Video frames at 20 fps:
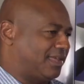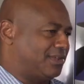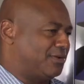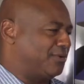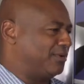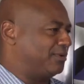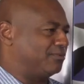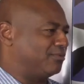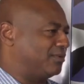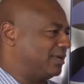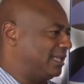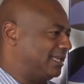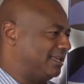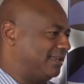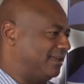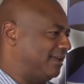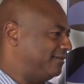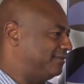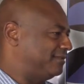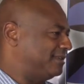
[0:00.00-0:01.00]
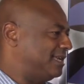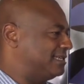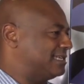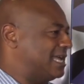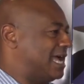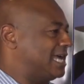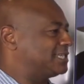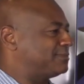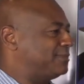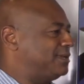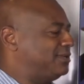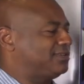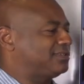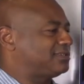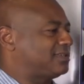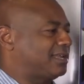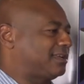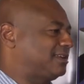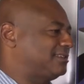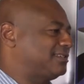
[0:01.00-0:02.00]
one really has asked me, just
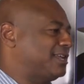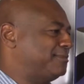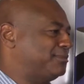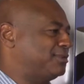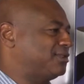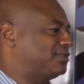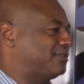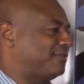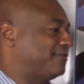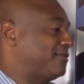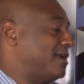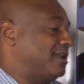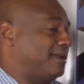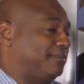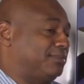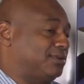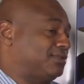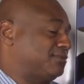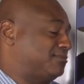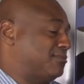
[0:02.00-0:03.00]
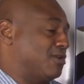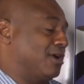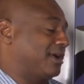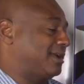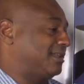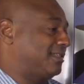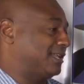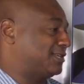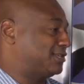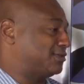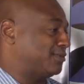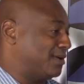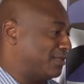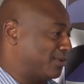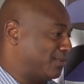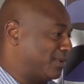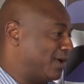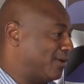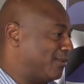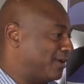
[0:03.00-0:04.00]
because I'm just a friend, I'm just Mark, and that's the way that
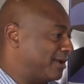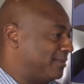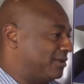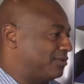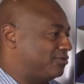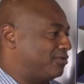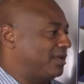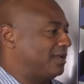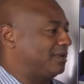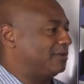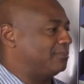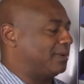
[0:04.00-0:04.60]
we all want to be treated.